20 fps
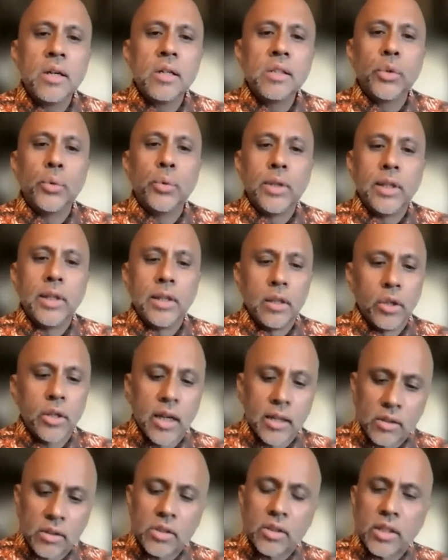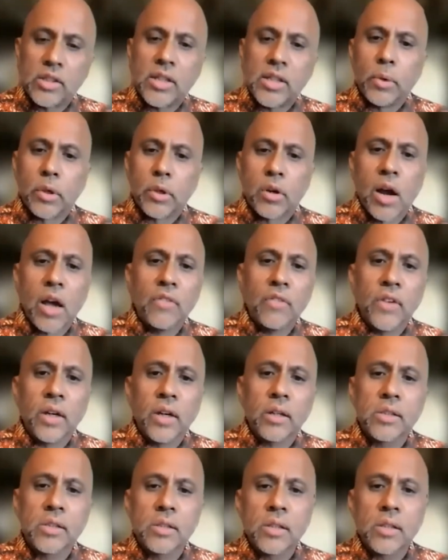to really look at the
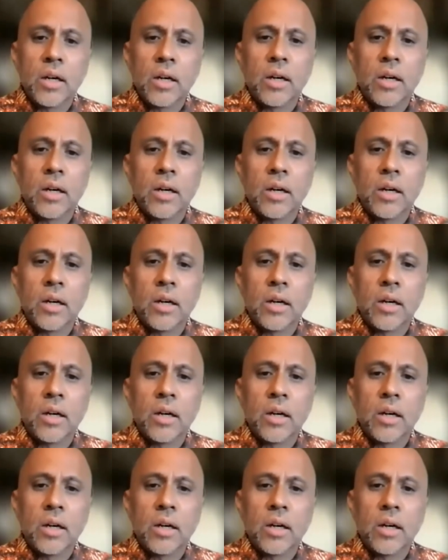demographics.